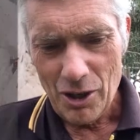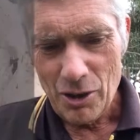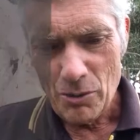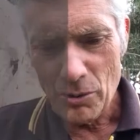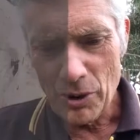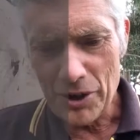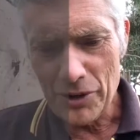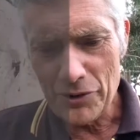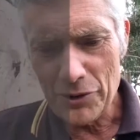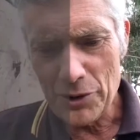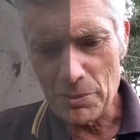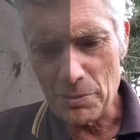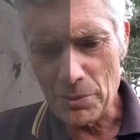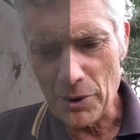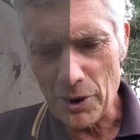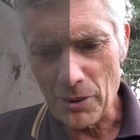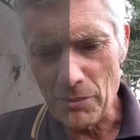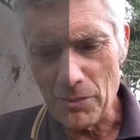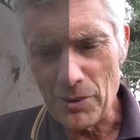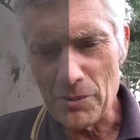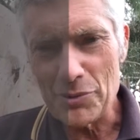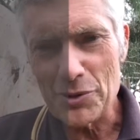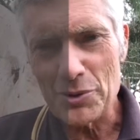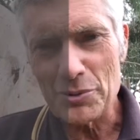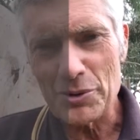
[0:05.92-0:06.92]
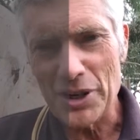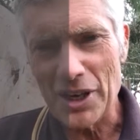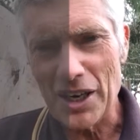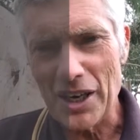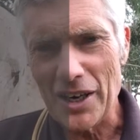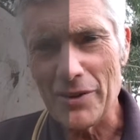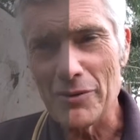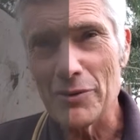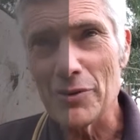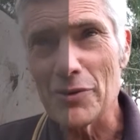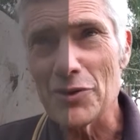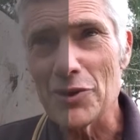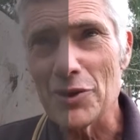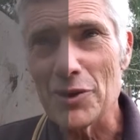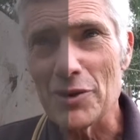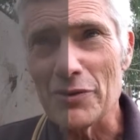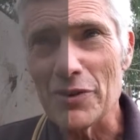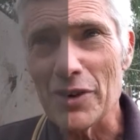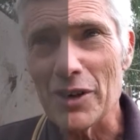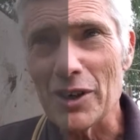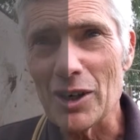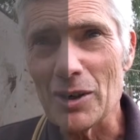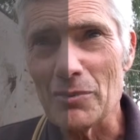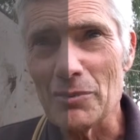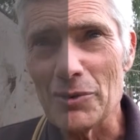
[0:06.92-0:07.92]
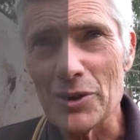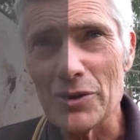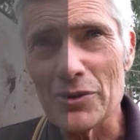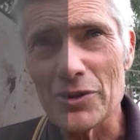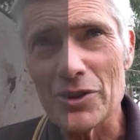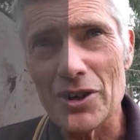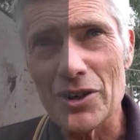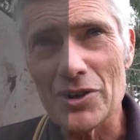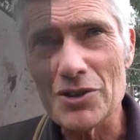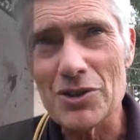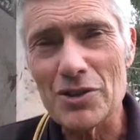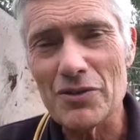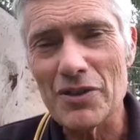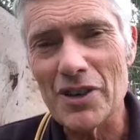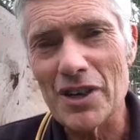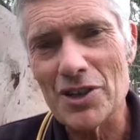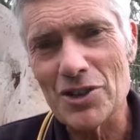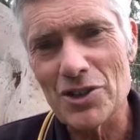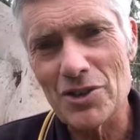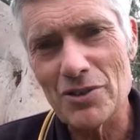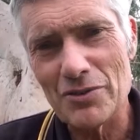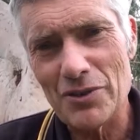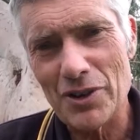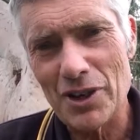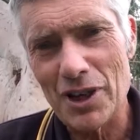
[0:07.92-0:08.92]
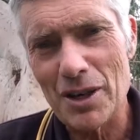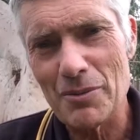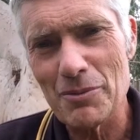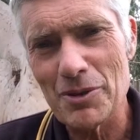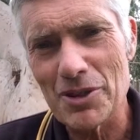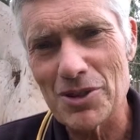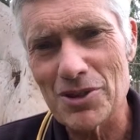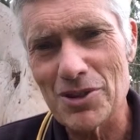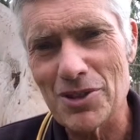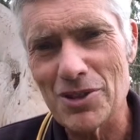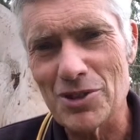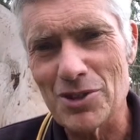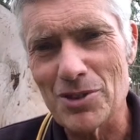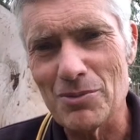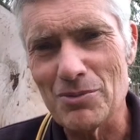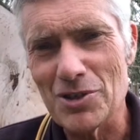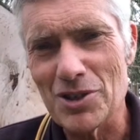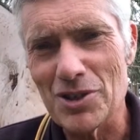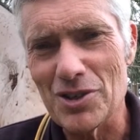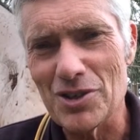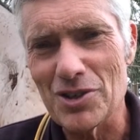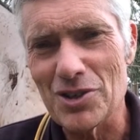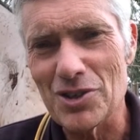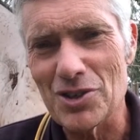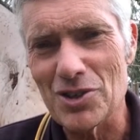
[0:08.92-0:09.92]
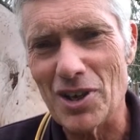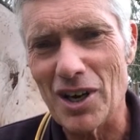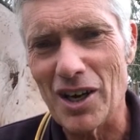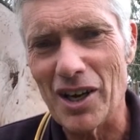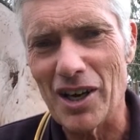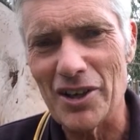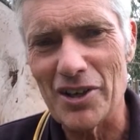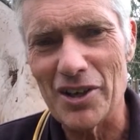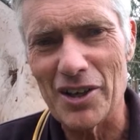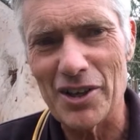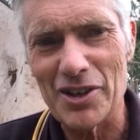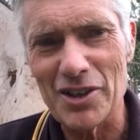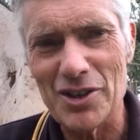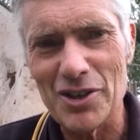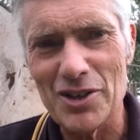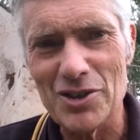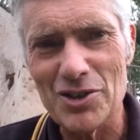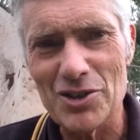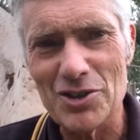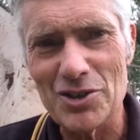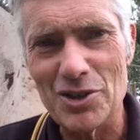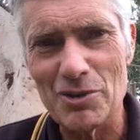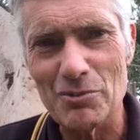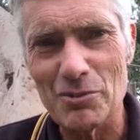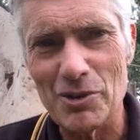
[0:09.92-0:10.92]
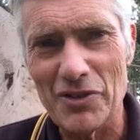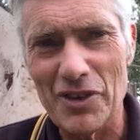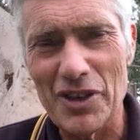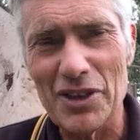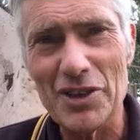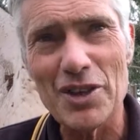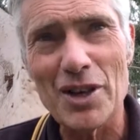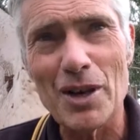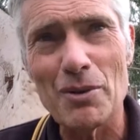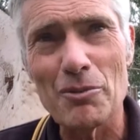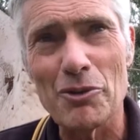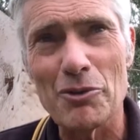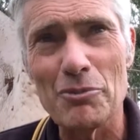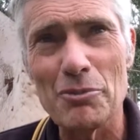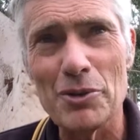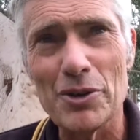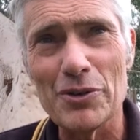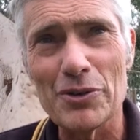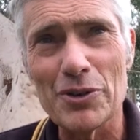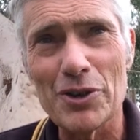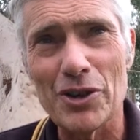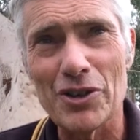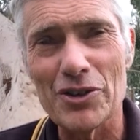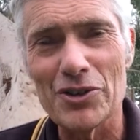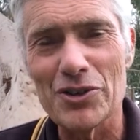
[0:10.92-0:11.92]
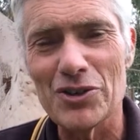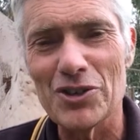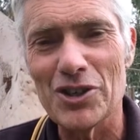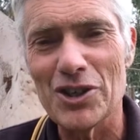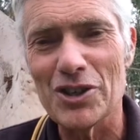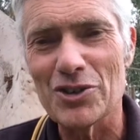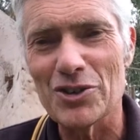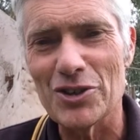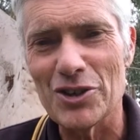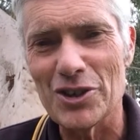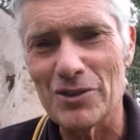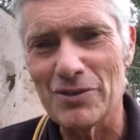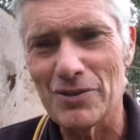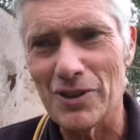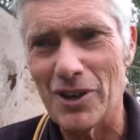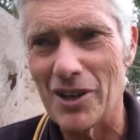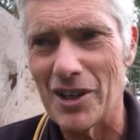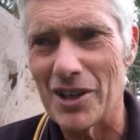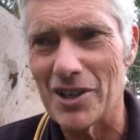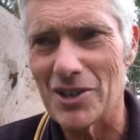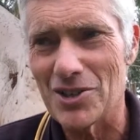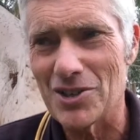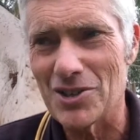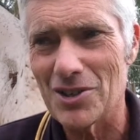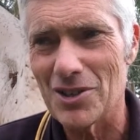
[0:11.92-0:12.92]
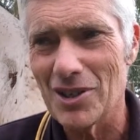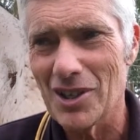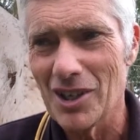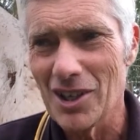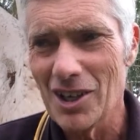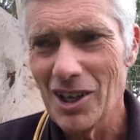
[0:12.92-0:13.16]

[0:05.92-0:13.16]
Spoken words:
One of the problems we have with the development of conservation farming systems in Australia is that we've ended up with a bit of contradictory advice.